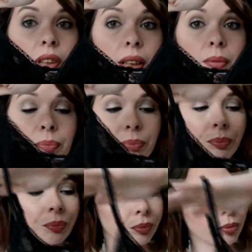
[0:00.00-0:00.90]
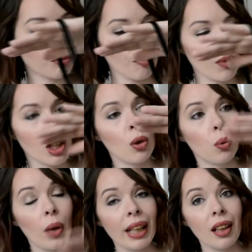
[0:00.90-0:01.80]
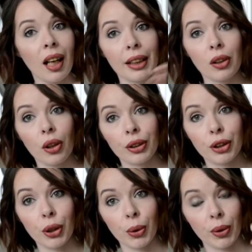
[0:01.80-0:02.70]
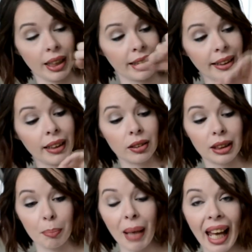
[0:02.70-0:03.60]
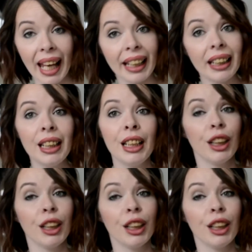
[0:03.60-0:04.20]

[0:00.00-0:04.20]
it. When I got to the till to pay,